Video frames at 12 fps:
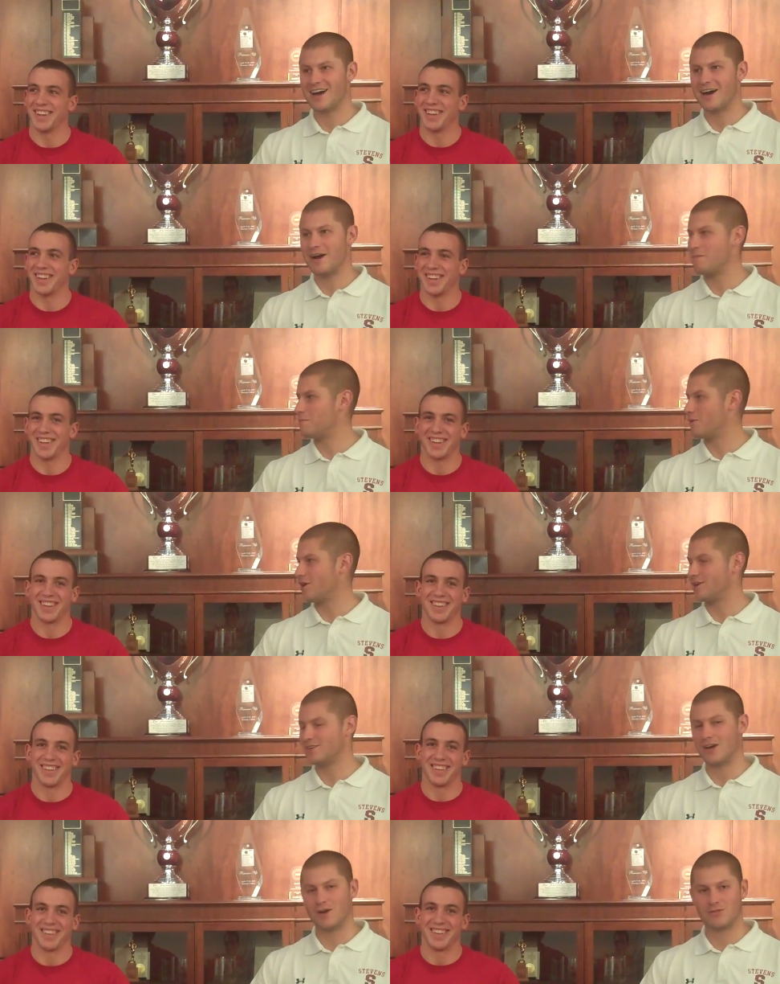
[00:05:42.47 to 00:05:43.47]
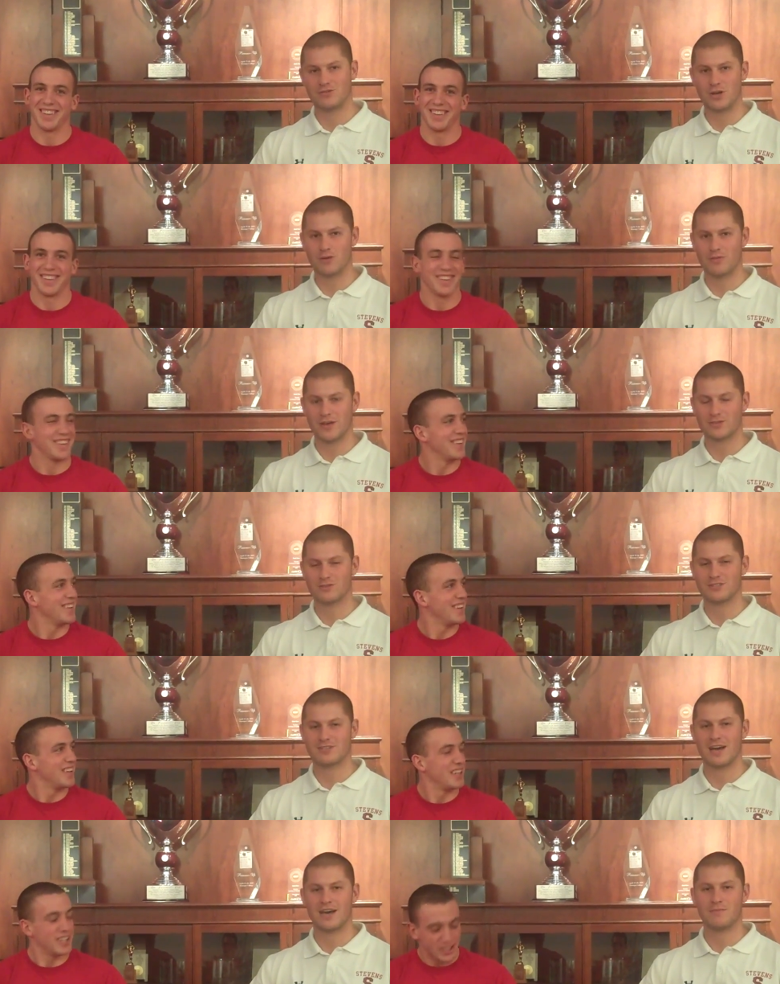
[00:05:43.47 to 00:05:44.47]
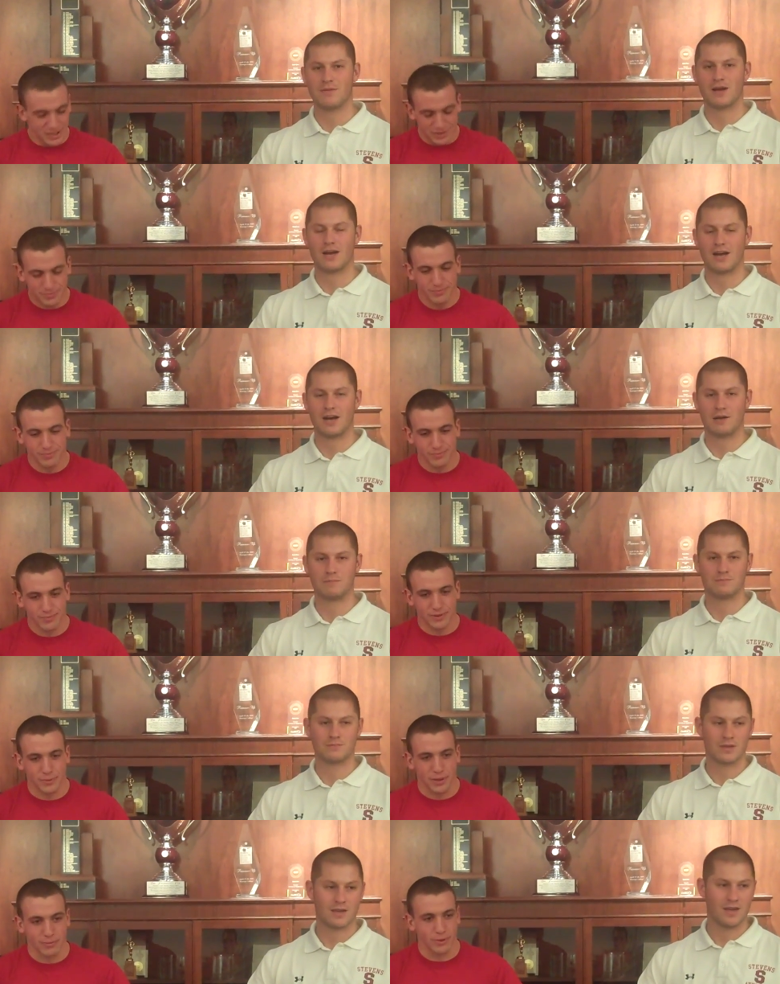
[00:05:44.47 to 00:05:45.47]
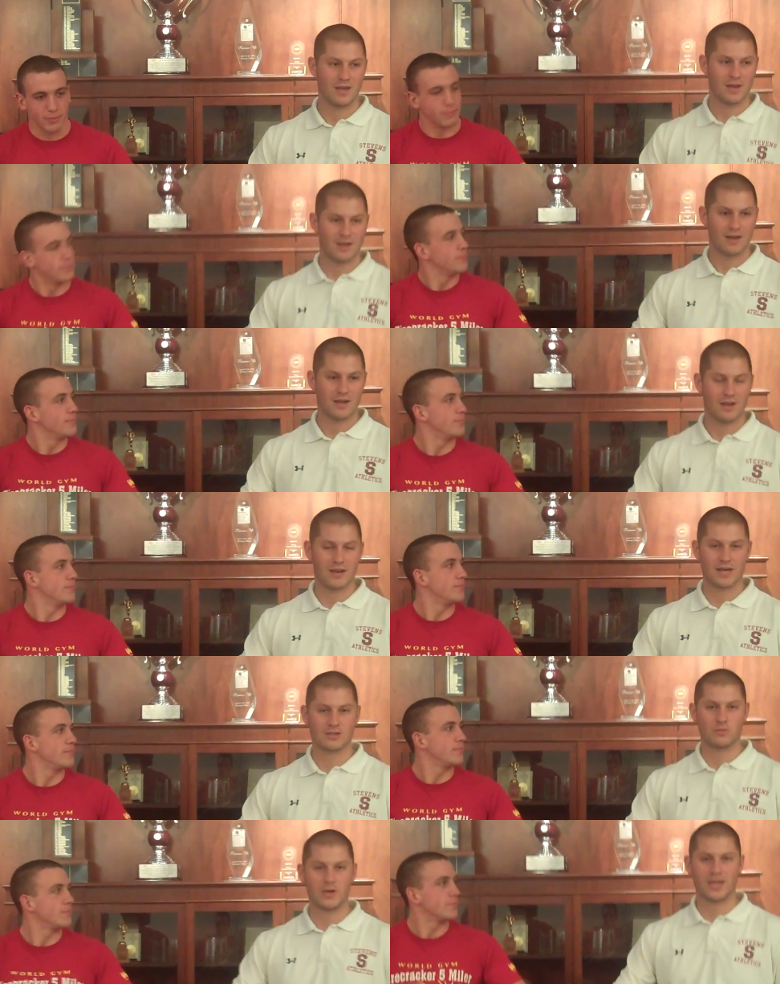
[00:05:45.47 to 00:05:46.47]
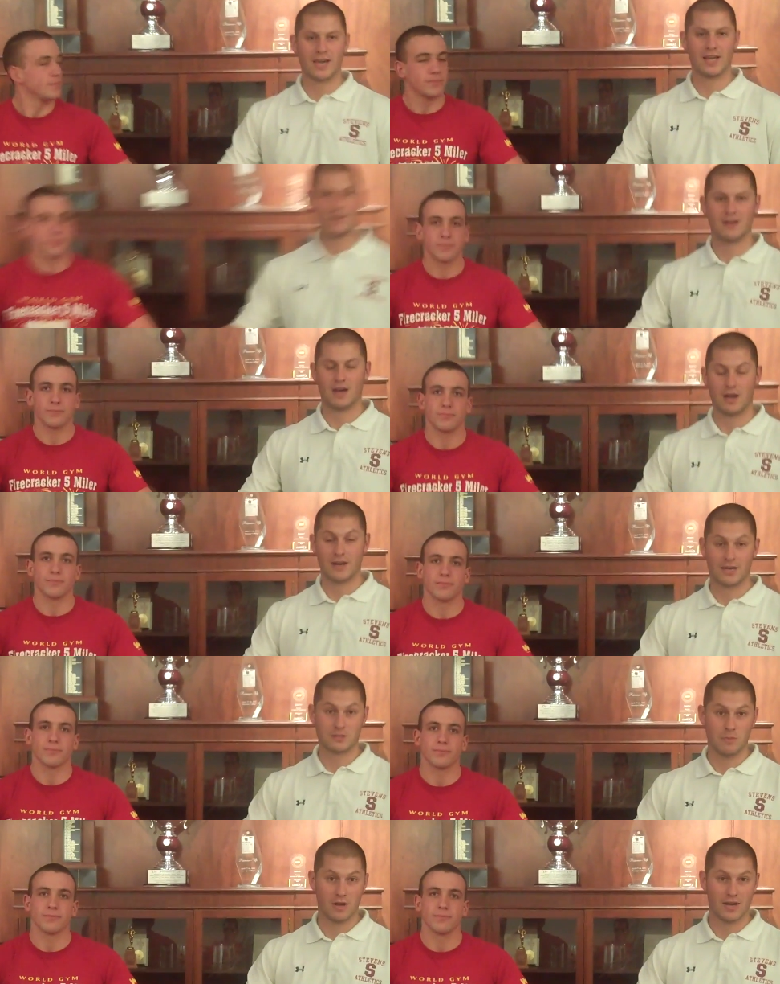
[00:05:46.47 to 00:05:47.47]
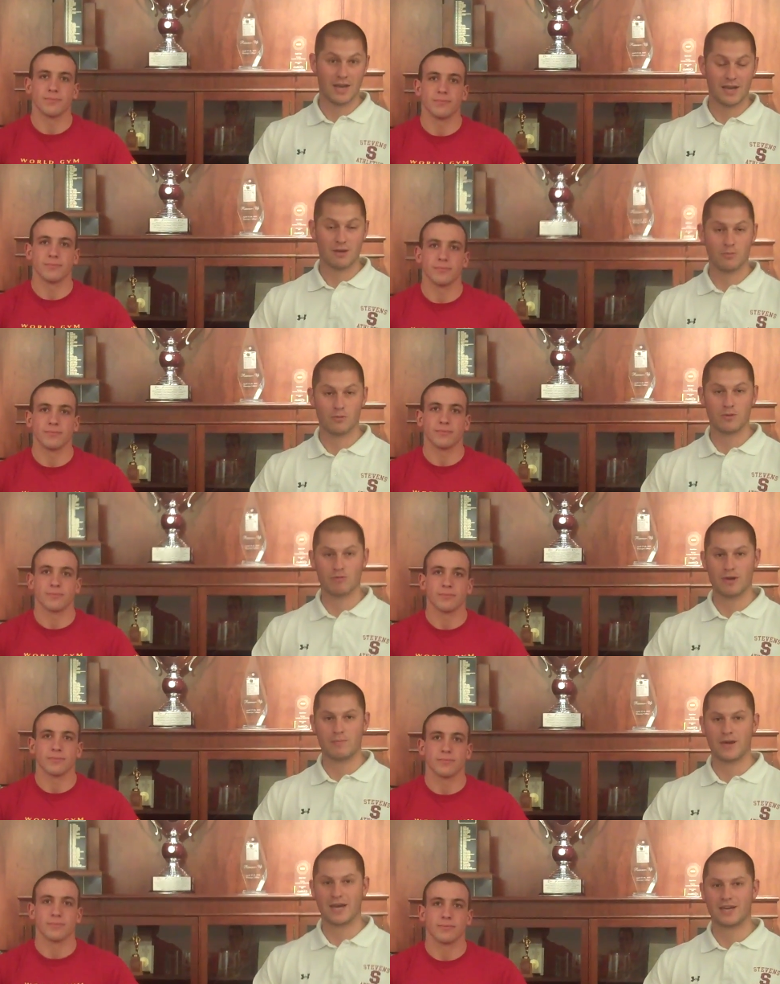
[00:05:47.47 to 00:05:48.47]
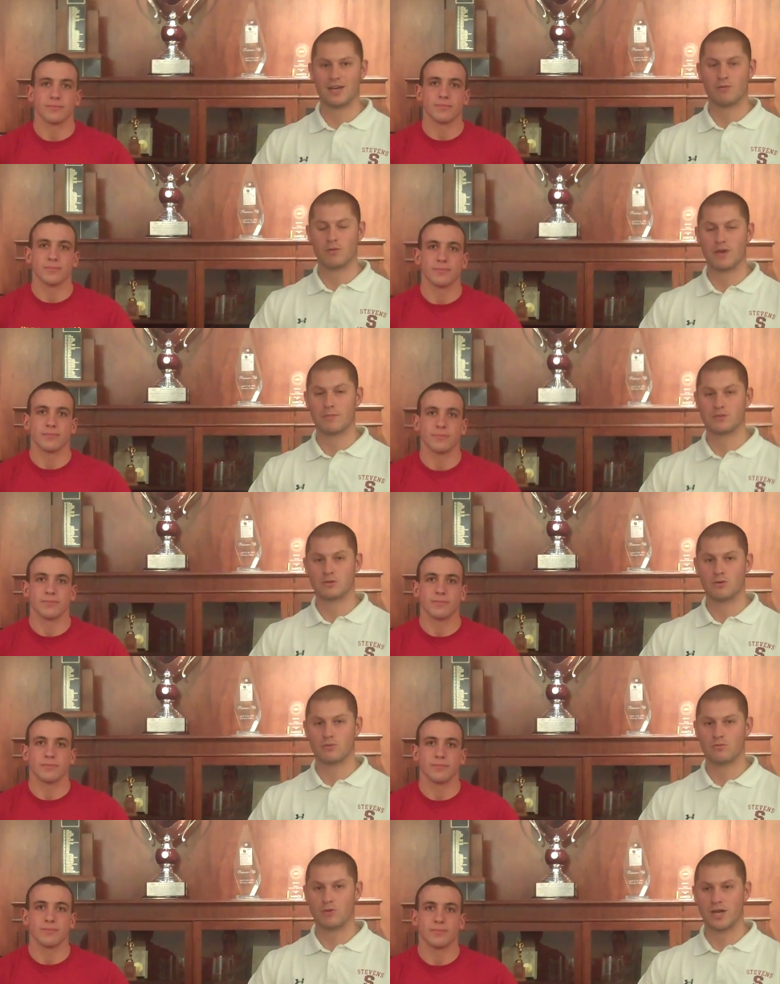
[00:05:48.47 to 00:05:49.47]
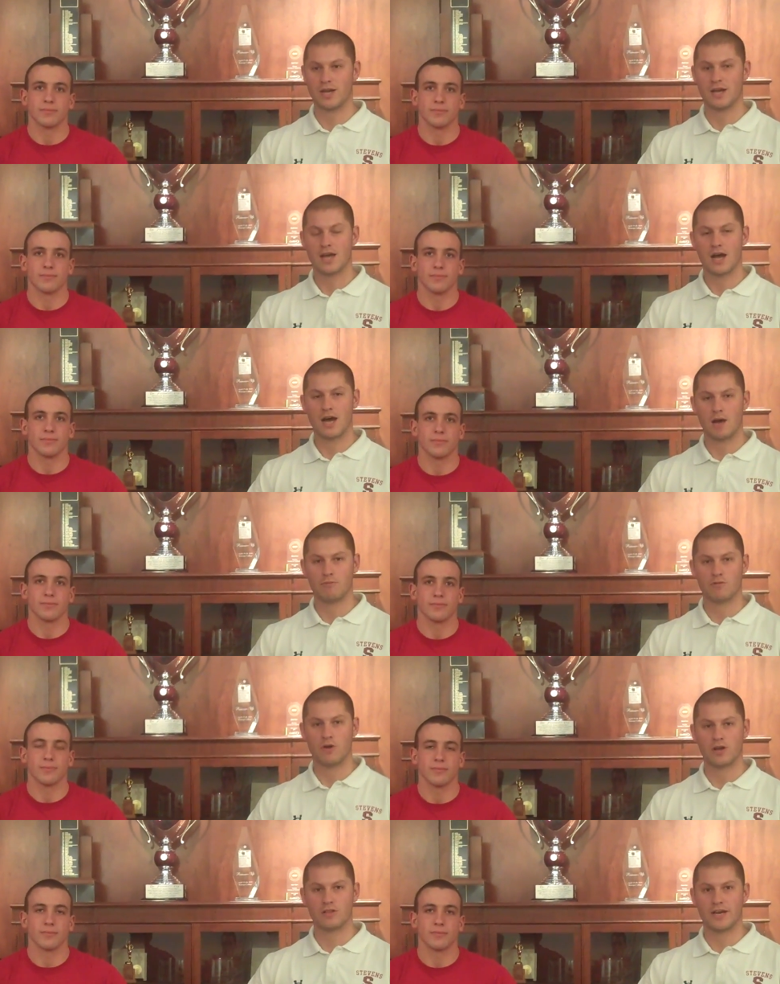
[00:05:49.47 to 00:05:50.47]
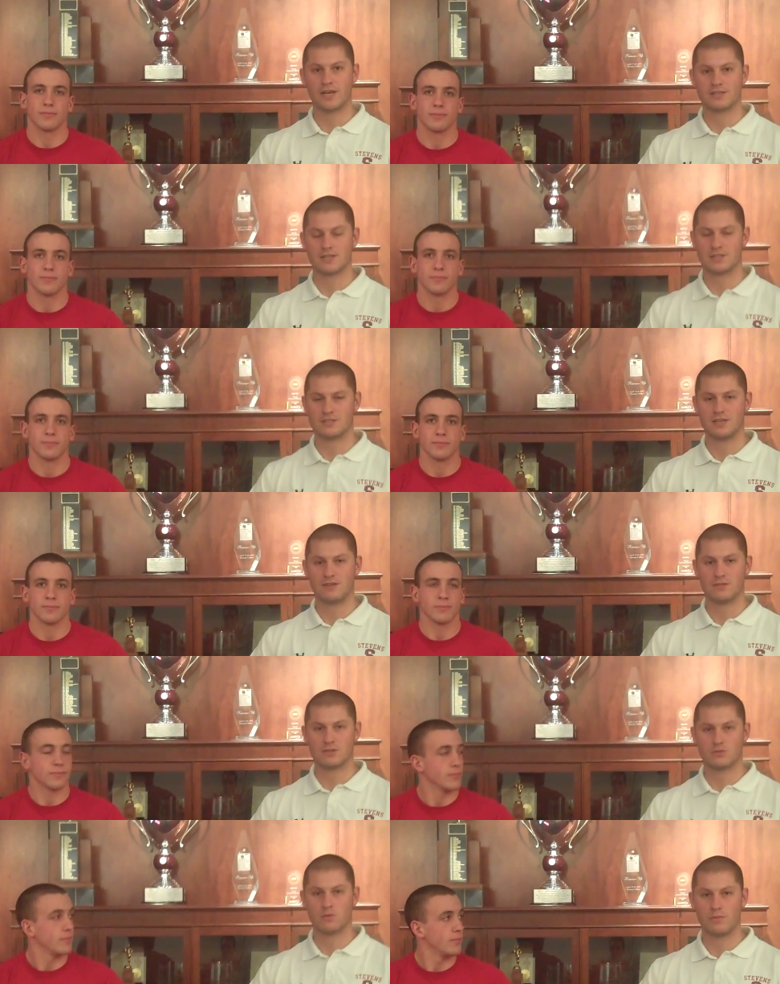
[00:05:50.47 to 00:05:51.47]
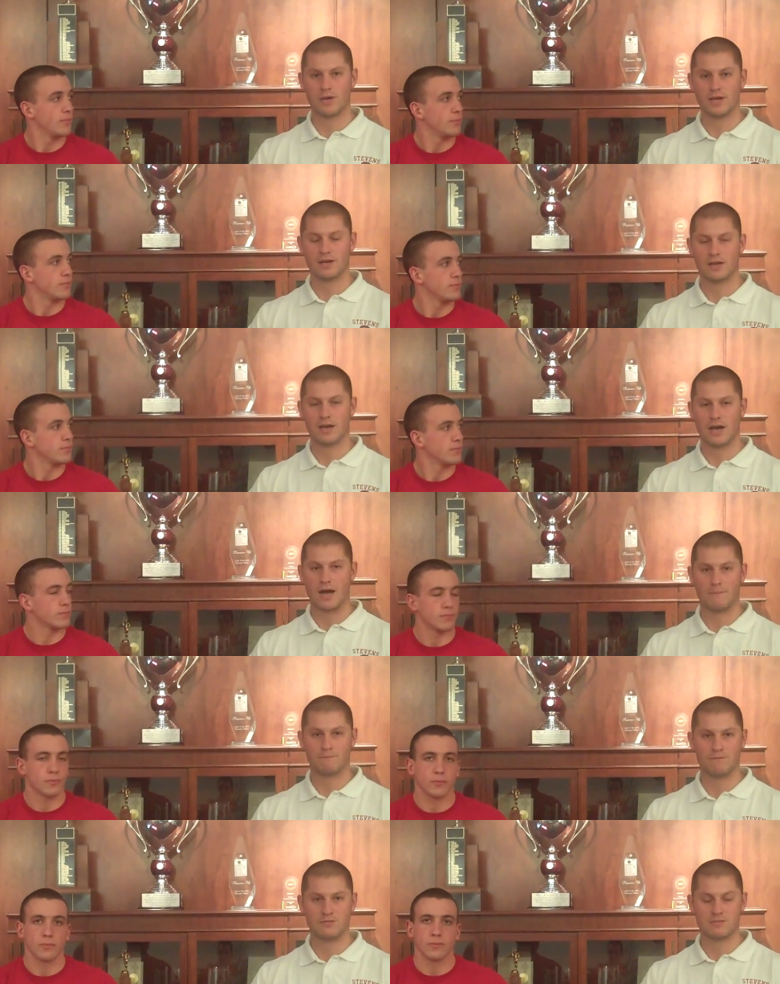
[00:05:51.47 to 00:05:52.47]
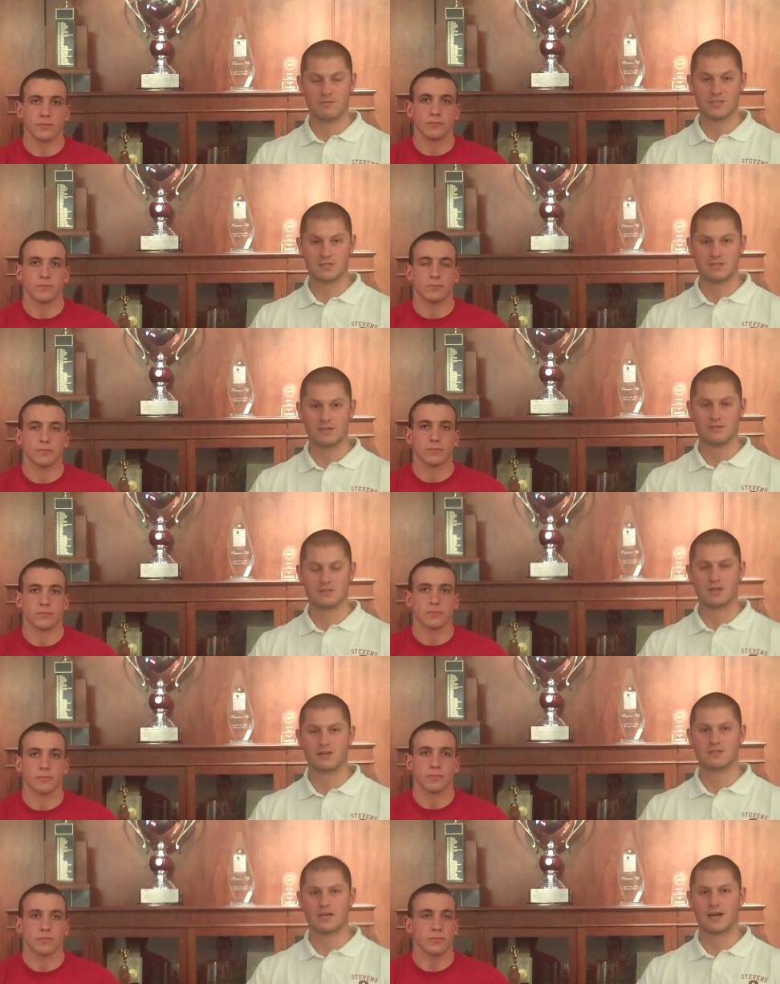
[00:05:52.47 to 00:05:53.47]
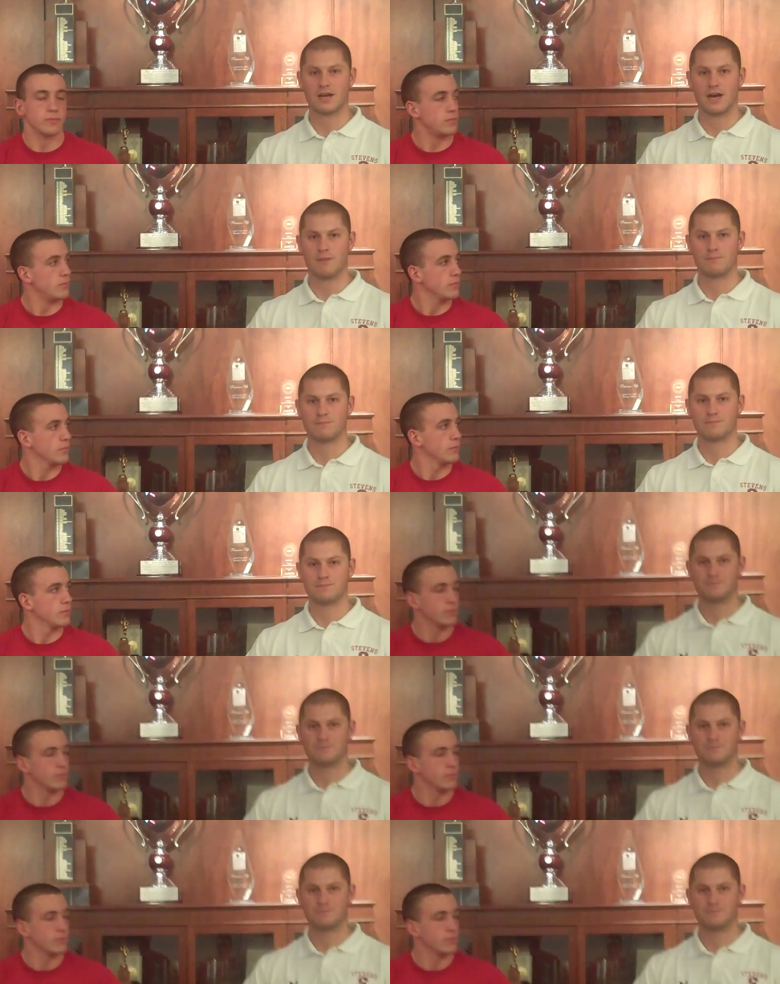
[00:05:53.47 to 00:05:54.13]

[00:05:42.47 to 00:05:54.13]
Speaker 1: Um, but no, Joe, thanks for the time. Um, no problem. Man. Next weekend, uh, next Monday, we'll be right back here with episode three. Um, for all your latest on Stevens Swimming, uh, visit stevensducks.com.